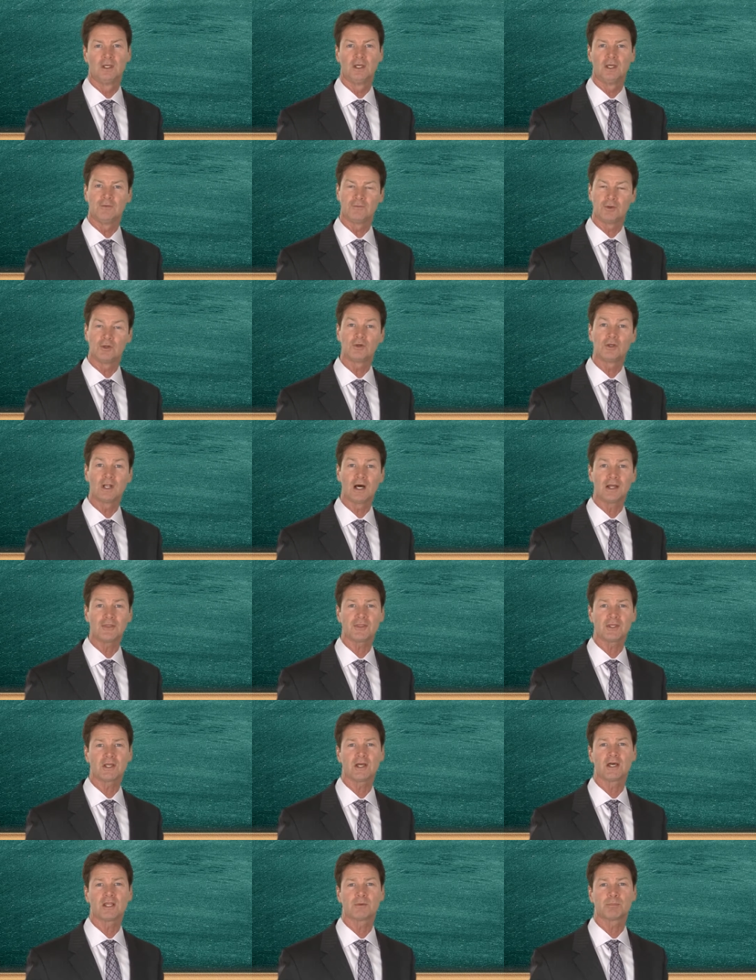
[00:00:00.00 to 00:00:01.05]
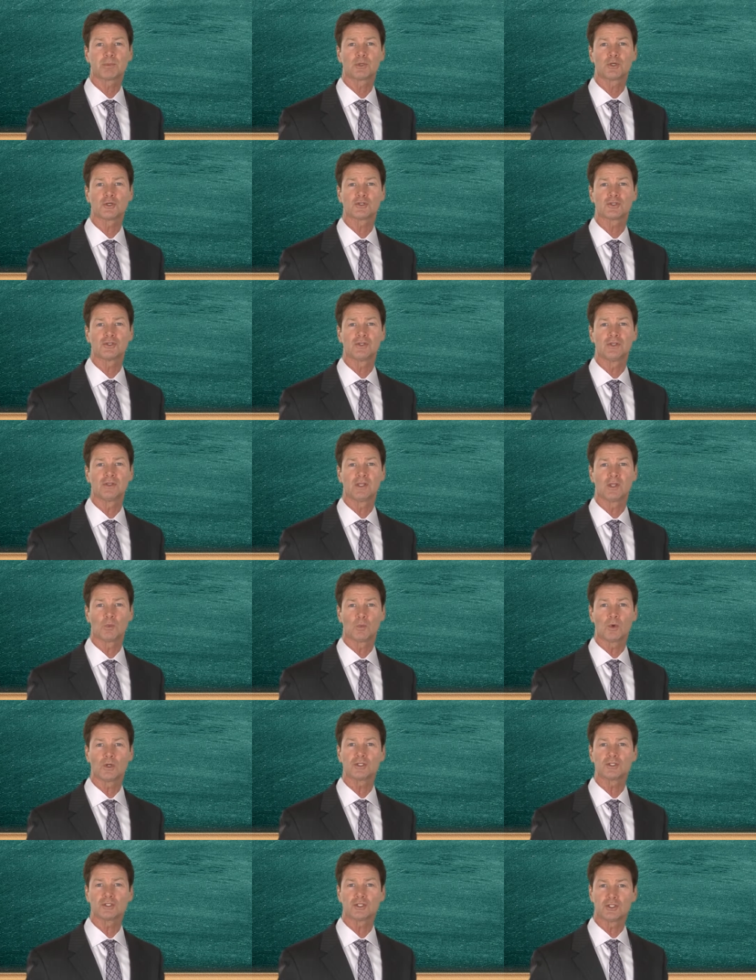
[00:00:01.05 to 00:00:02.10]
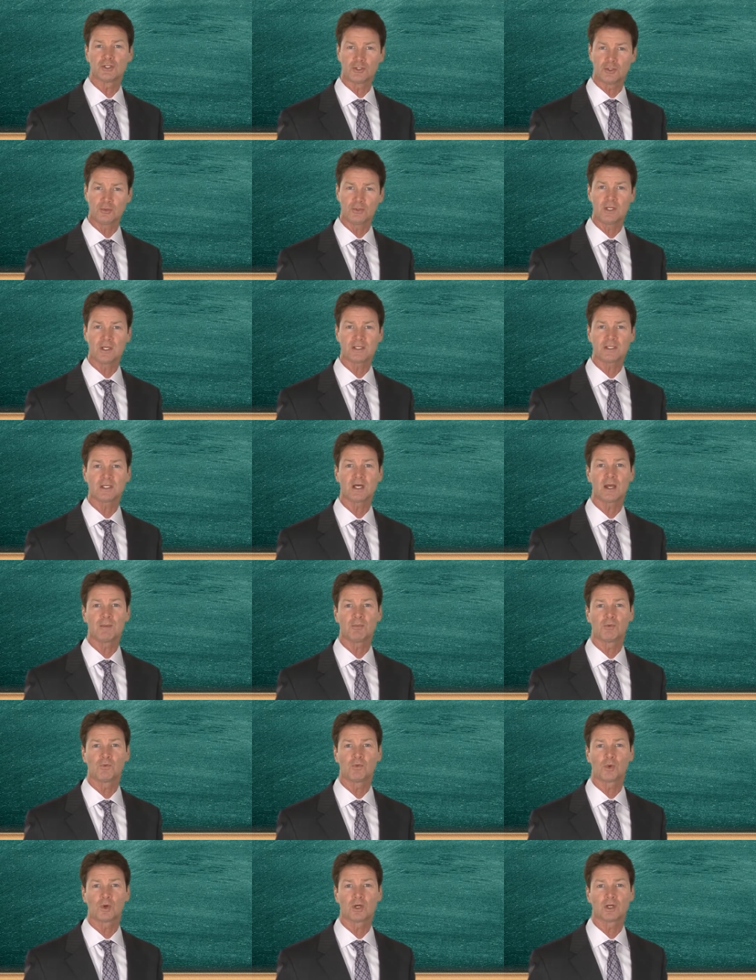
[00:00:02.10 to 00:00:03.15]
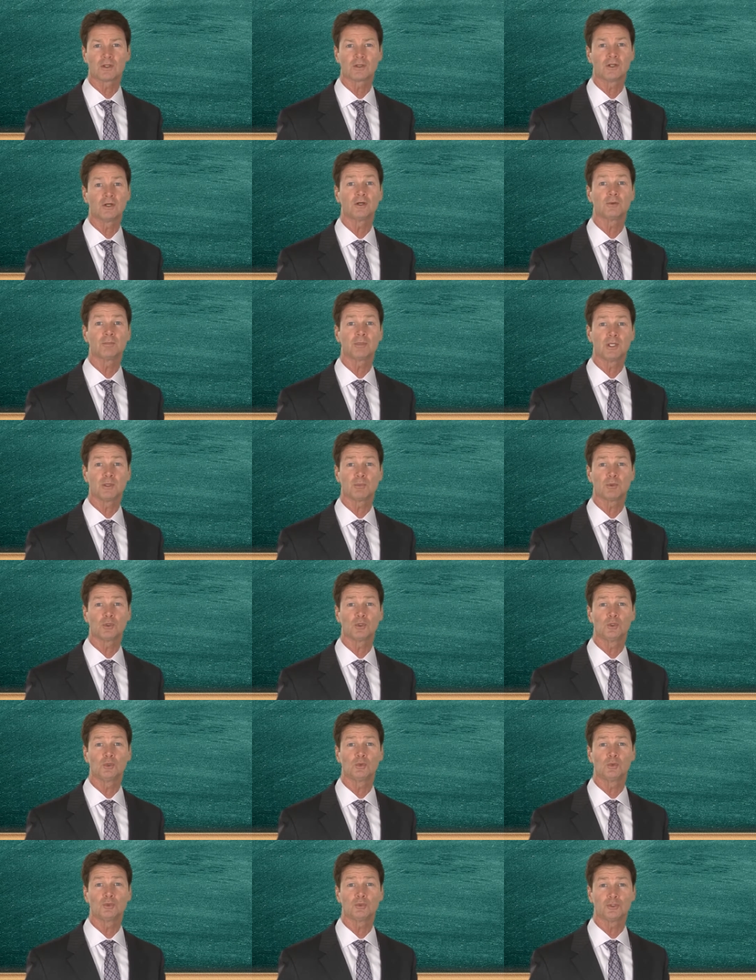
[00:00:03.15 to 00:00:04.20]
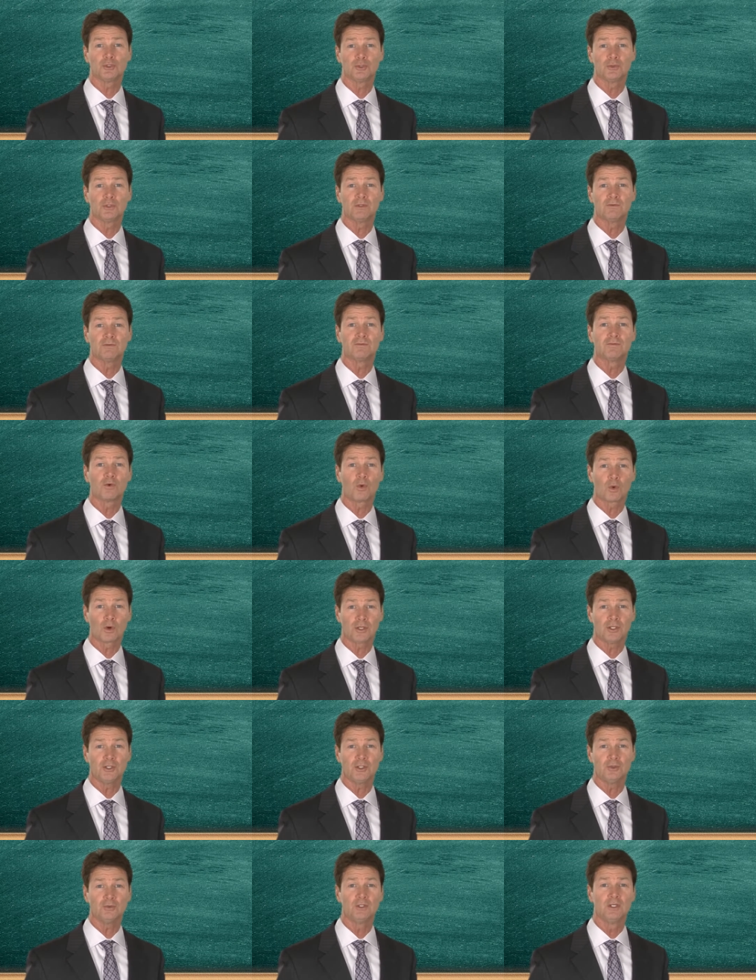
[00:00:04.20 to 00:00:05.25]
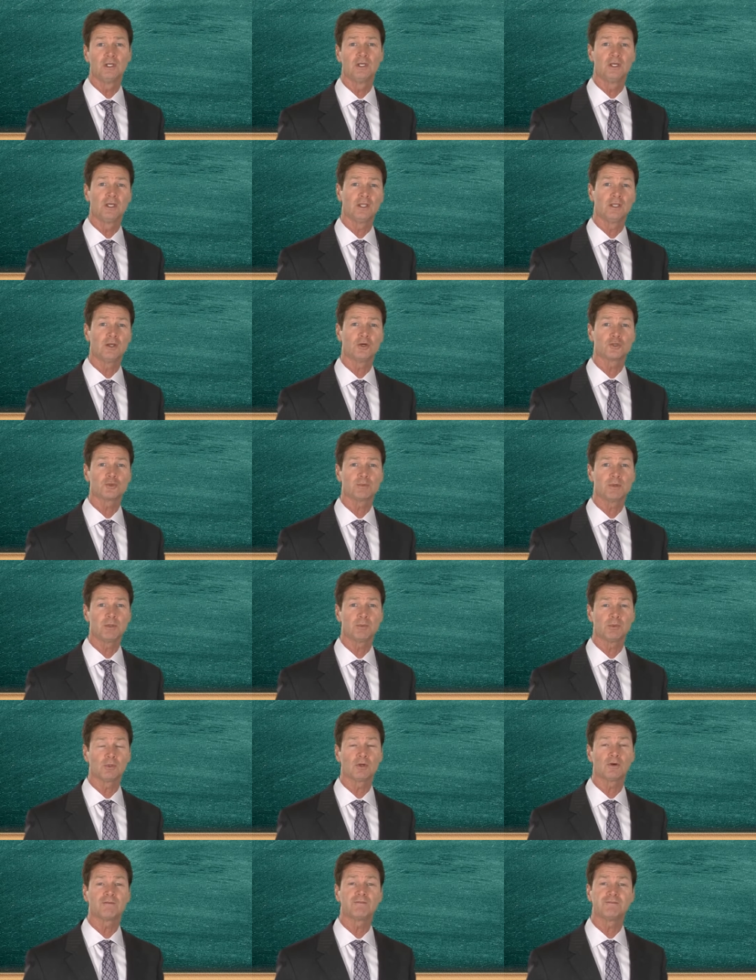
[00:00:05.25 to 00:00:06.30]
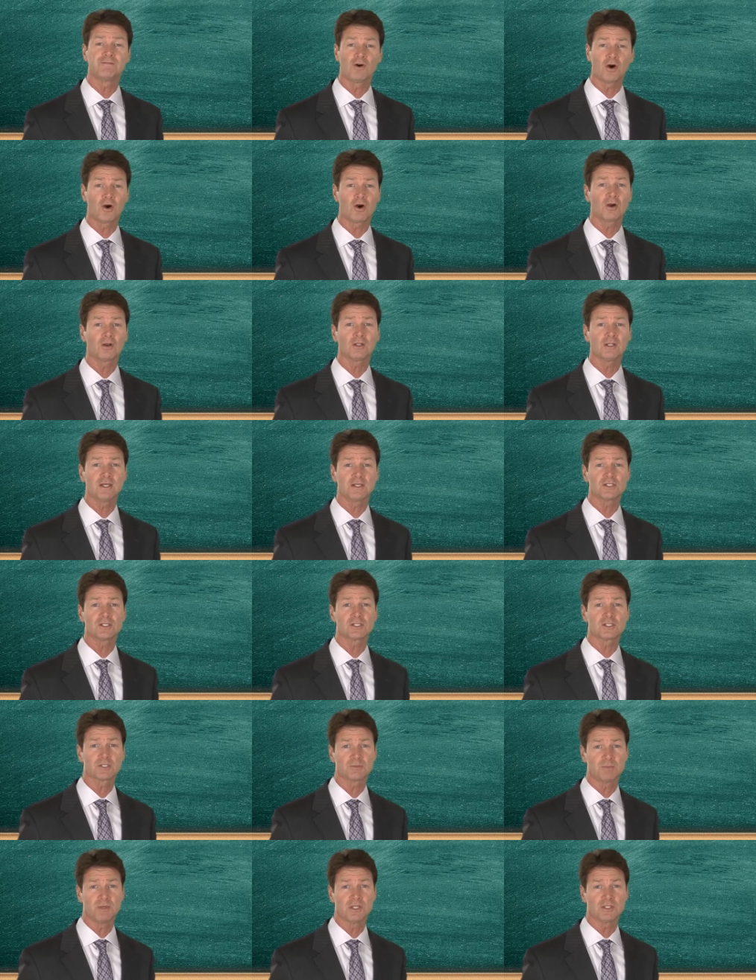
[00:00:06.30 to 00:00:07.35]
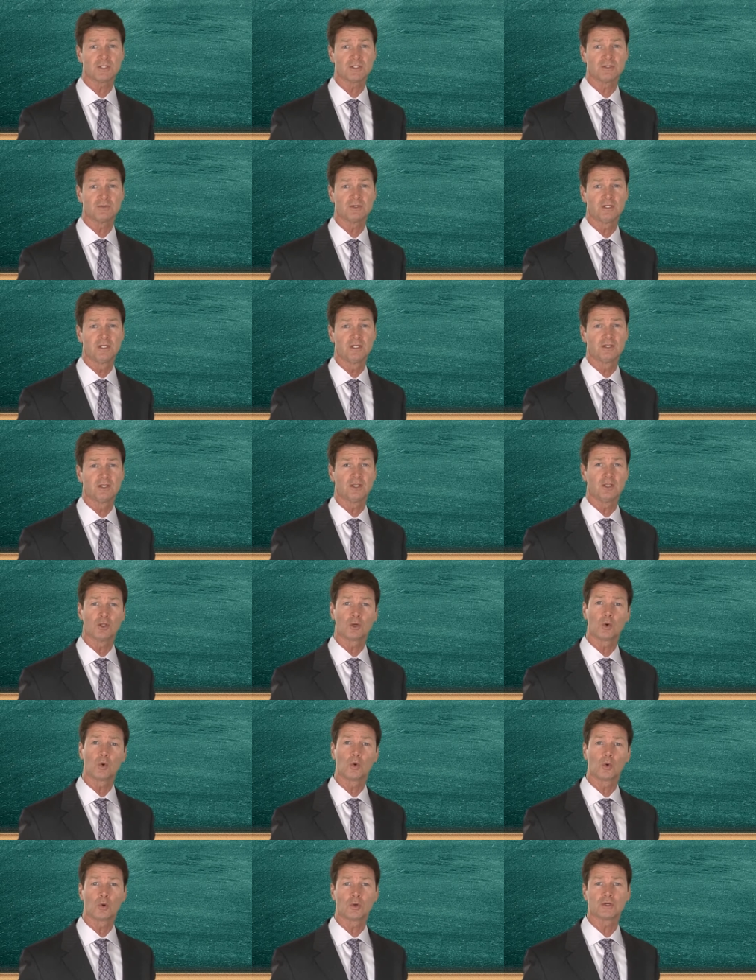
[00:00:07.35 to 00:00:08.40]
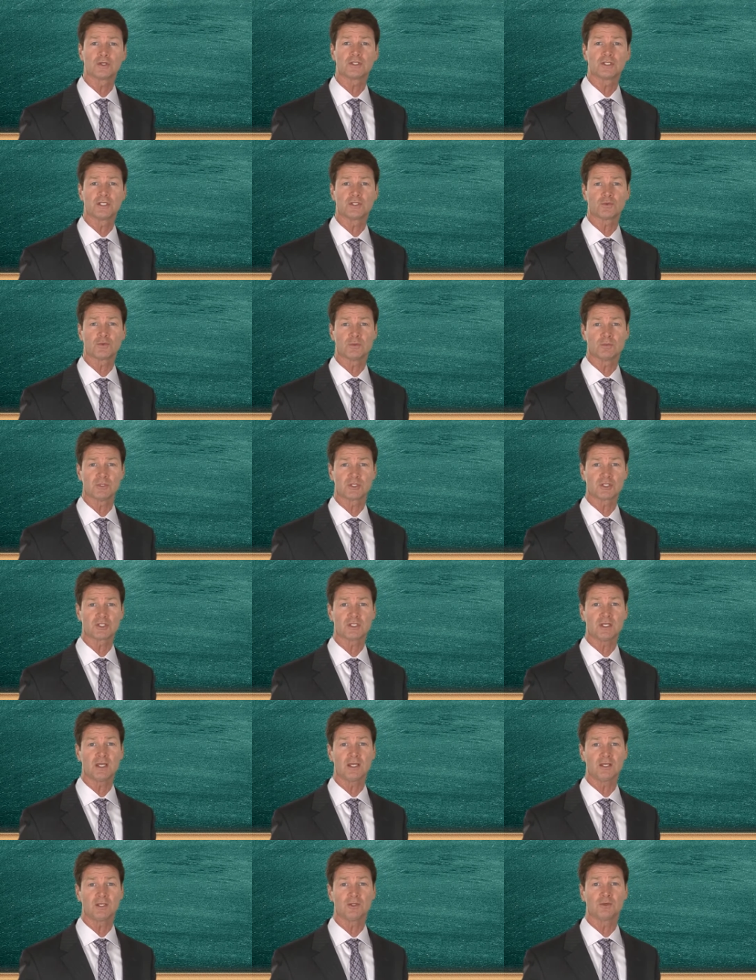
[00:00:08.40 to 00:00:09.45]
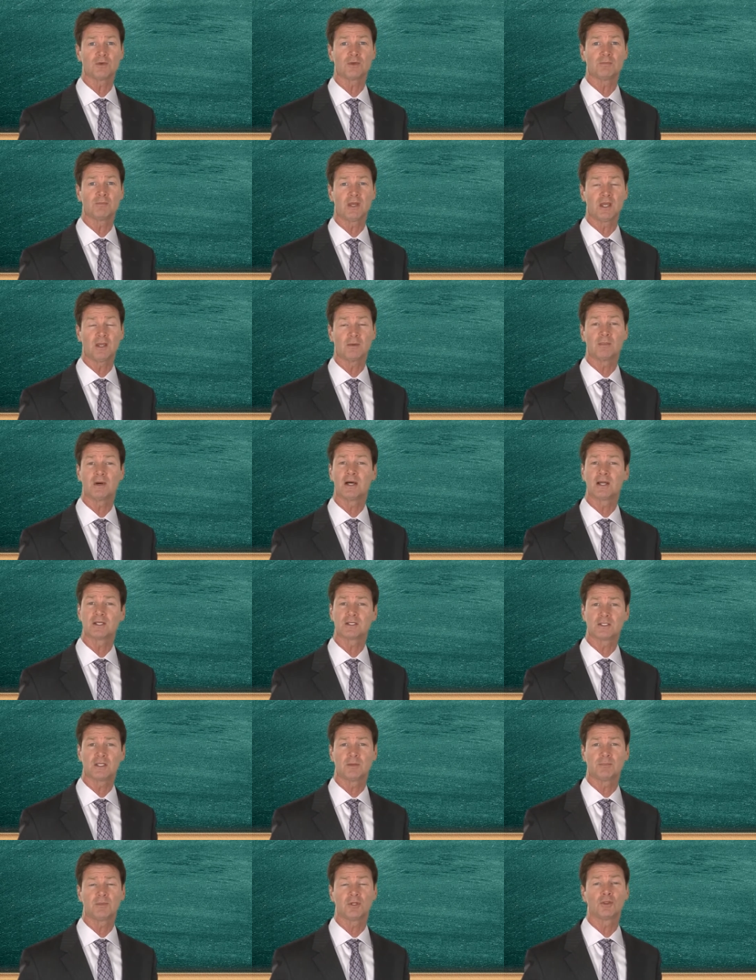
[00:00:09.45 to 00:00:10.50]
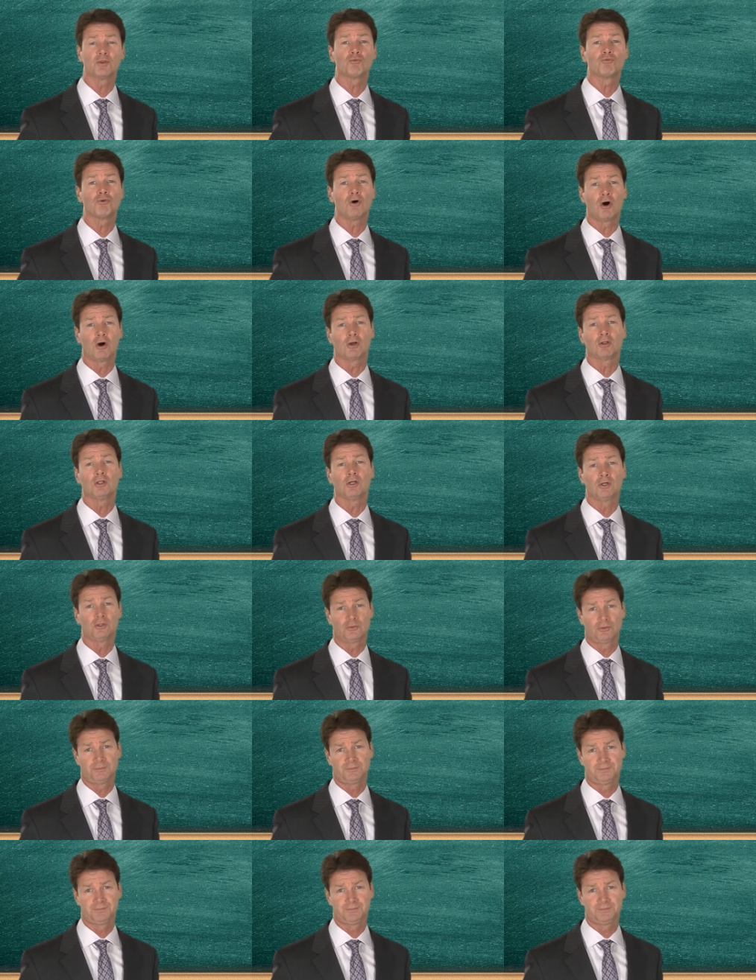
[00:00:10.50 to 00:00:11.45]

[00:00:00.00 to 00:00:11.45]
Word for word: If you're not the kind of person that wants to do that type of work, there are people who will do it for you, and those people are far less expensive than the quarter century mistake you can make by accepting the wrong loan.